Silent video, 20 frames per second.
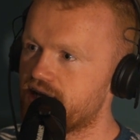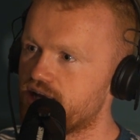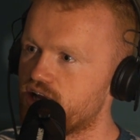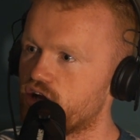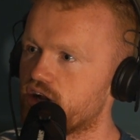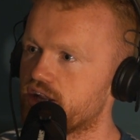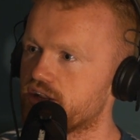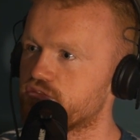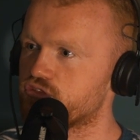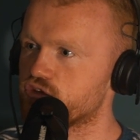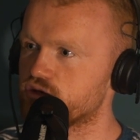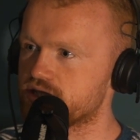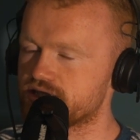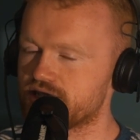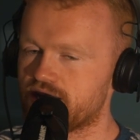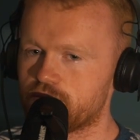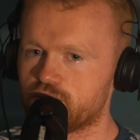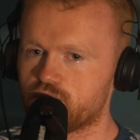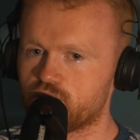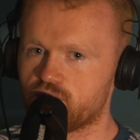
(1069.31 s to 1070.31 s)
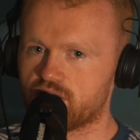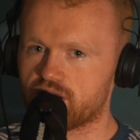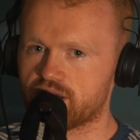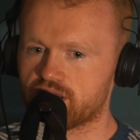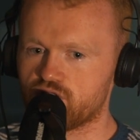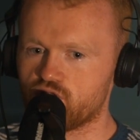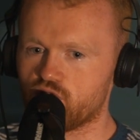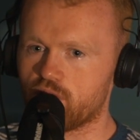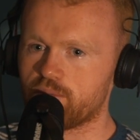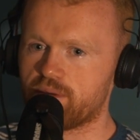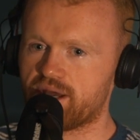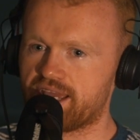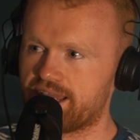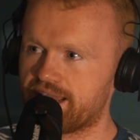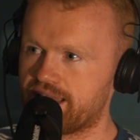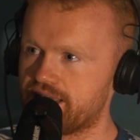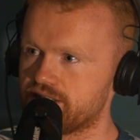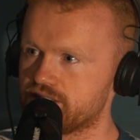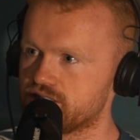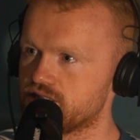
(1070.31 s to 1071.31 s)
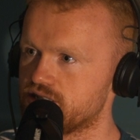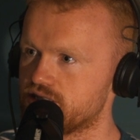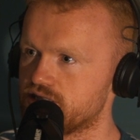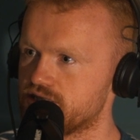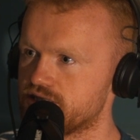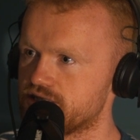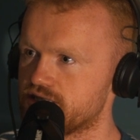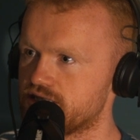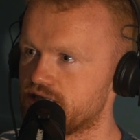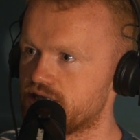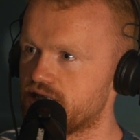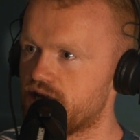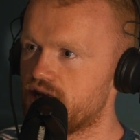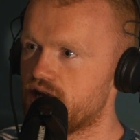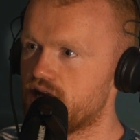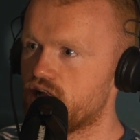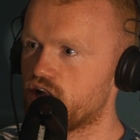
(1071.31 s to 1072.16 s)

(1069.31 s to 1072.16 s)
Like, for example, like not paying editors and